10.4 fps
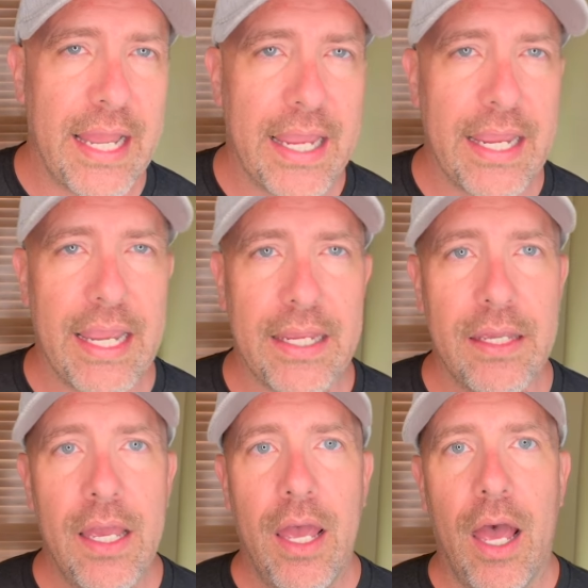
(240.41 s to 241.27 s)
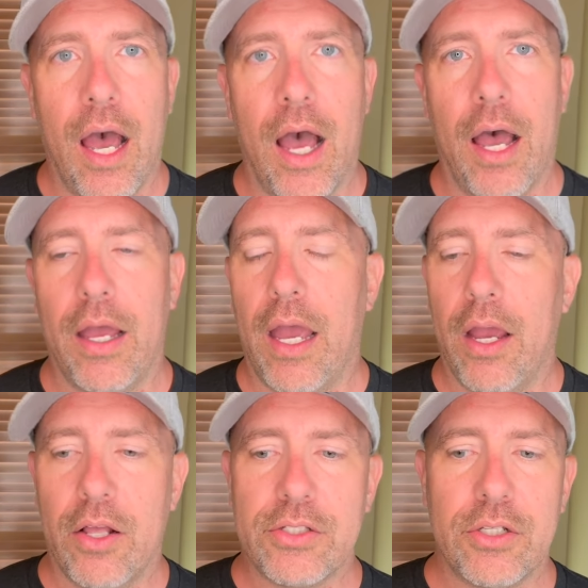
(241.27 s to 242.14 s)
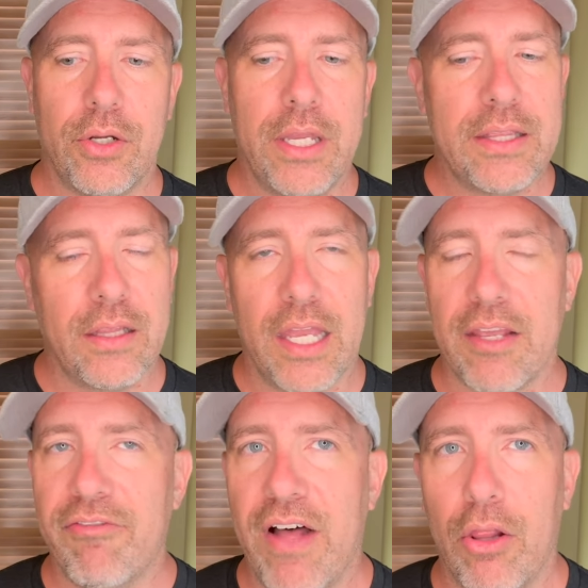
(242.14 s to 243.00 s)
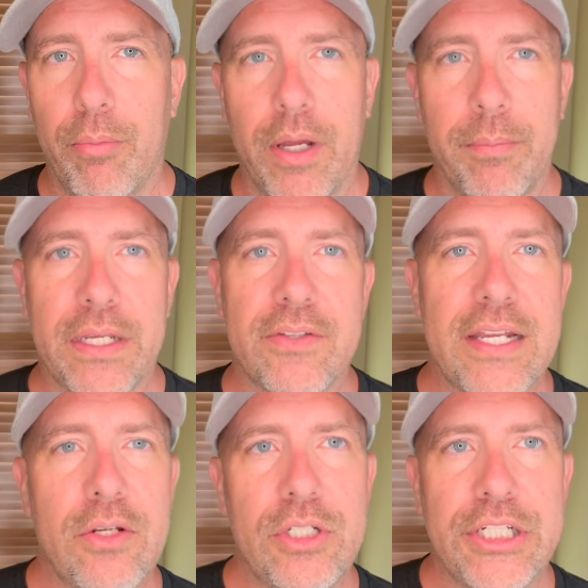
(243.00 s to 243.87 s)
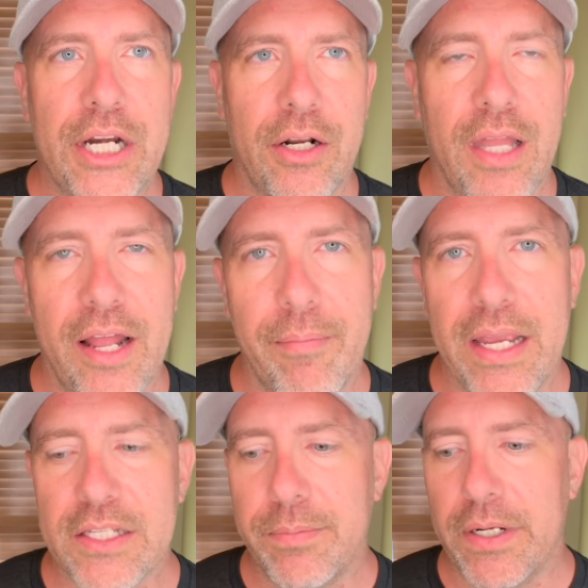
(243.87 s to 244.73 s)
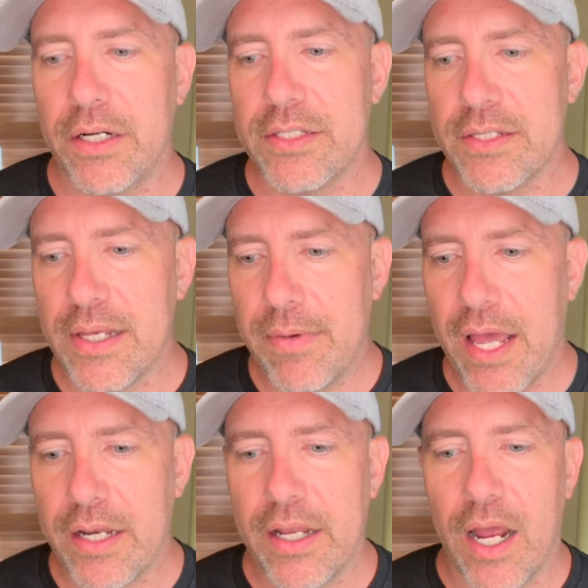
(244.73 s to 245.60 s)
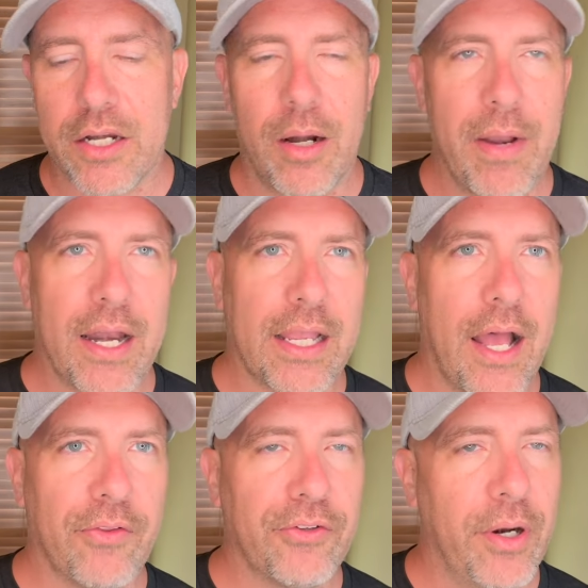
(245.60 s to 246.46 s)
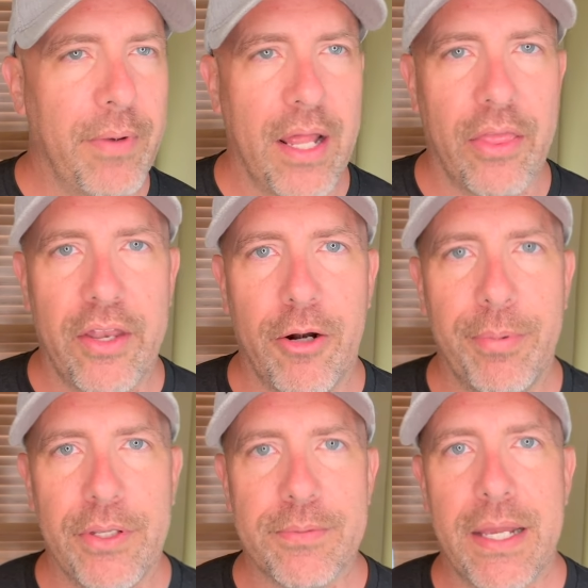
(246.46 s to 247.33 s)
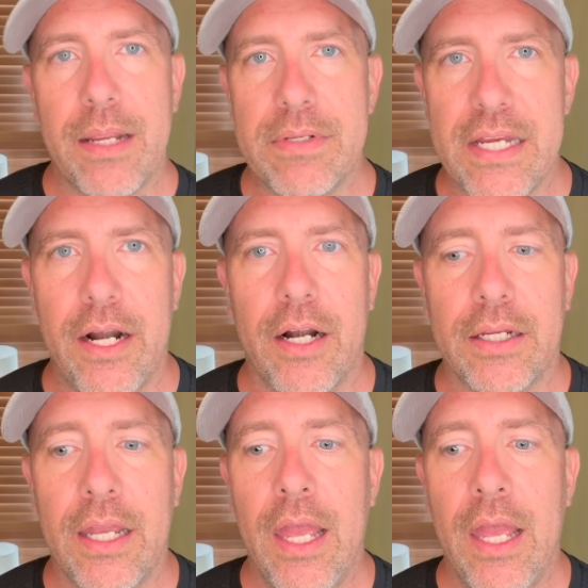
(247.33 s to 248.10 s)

AA. I also hit the like and follow button, because I do share a lot of my experiences. I'm not a doctor. I'm not a counselor. I'm not a therapist. My name is Eric.